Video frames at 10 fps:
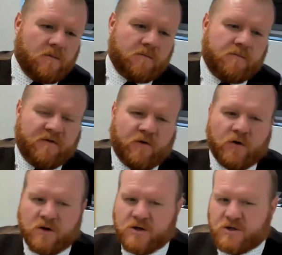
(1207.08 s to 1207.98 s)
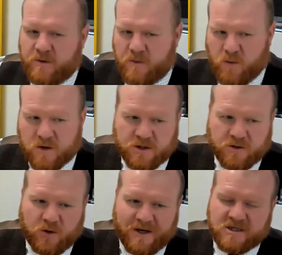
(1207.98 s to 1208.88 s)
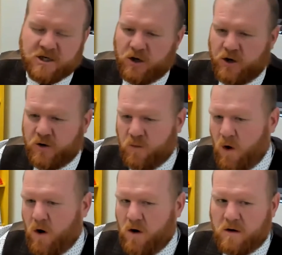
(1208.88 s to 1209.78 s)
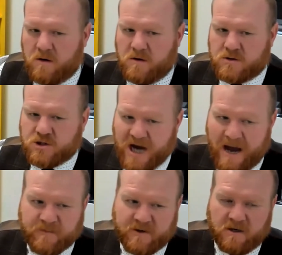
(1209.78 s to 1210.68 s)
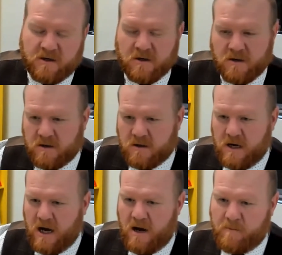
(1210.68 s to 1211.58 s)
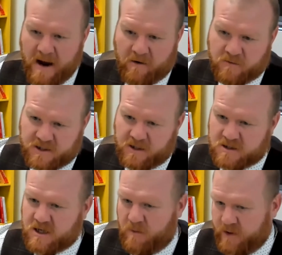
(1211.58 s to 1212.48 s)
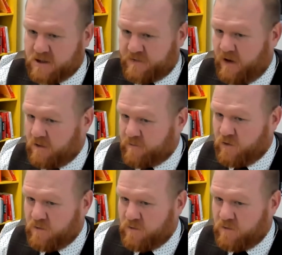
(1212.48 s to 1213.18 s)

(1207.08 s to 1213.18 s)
Before you determine what to do, you need to learn what chapter bankruptcy this company is filed for.